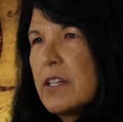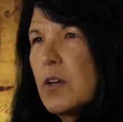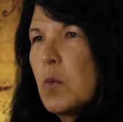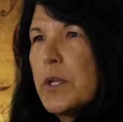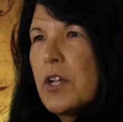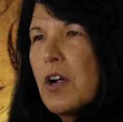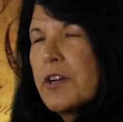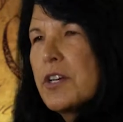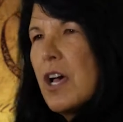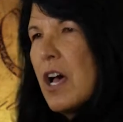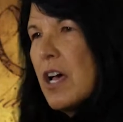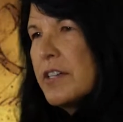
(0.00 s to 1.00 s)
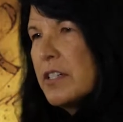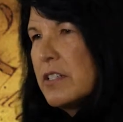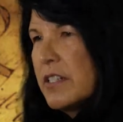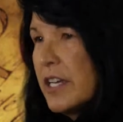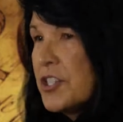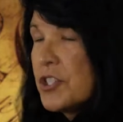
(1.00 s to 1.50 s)
We are not a
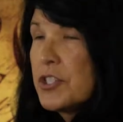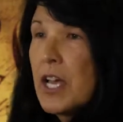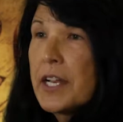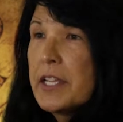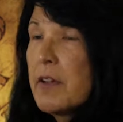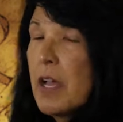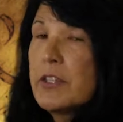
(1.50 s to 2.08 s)
nation, I